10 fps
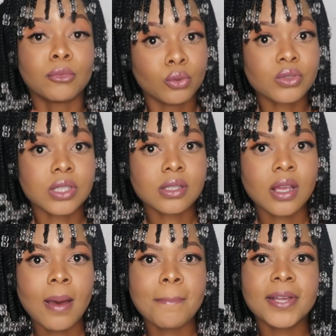losers,
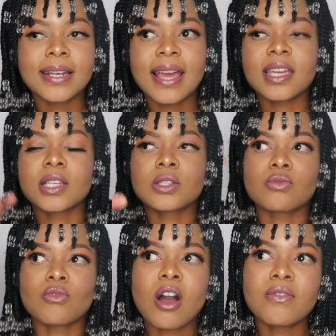but like it's
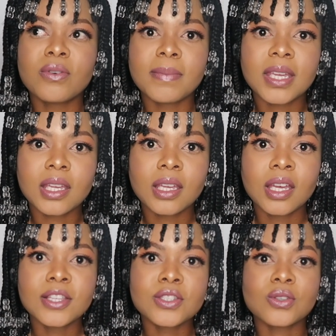wrong for me
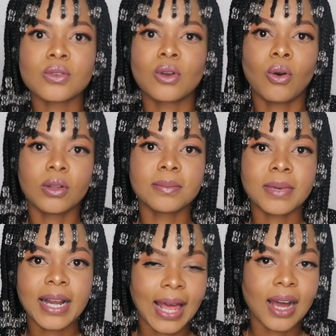to call them
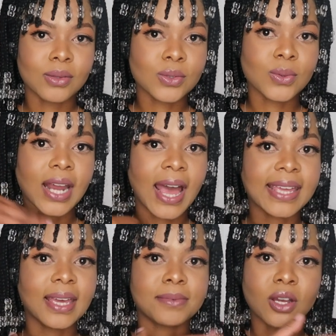clowns when I
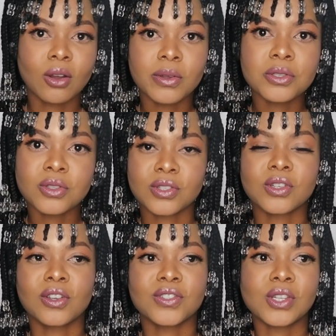kept on going to the
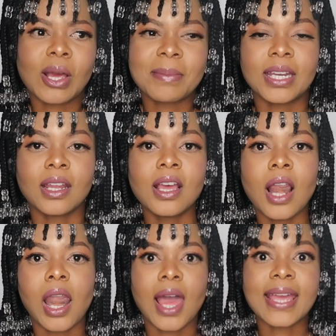circus, you know what I mean?
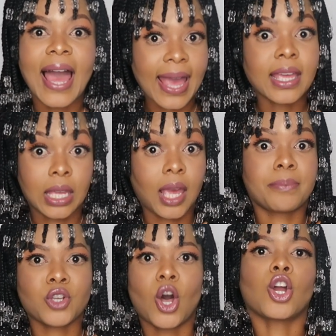Like I
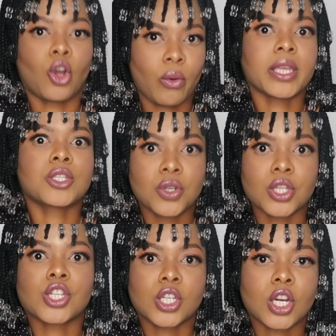kept on going to
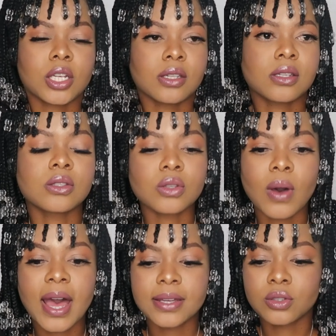the circus. So
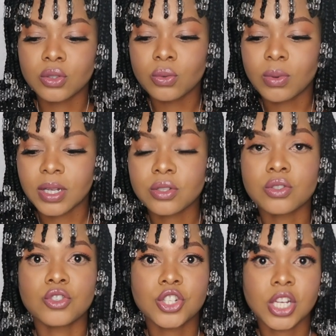I do want
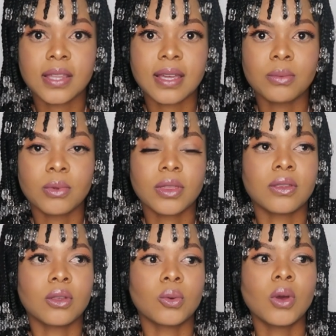to share that with
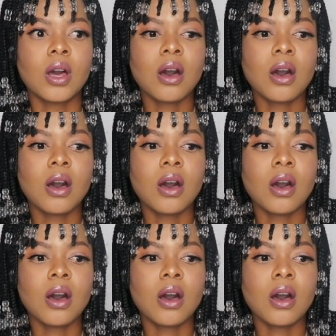you